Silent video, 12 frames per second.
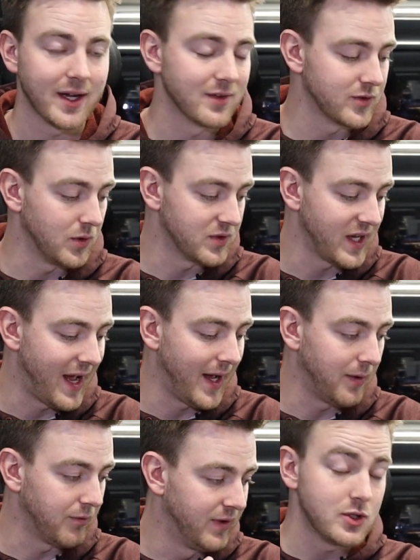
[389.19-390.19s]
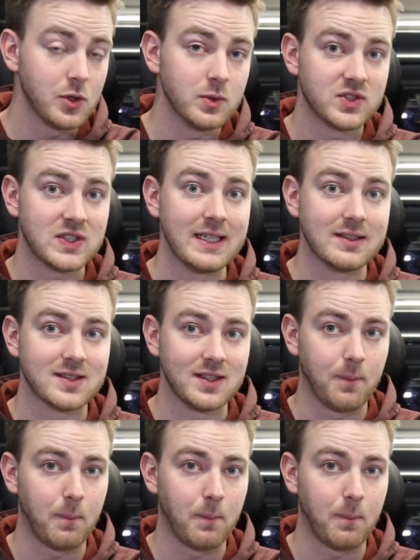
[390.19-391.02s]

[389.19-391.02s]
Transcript: And so to have two seats in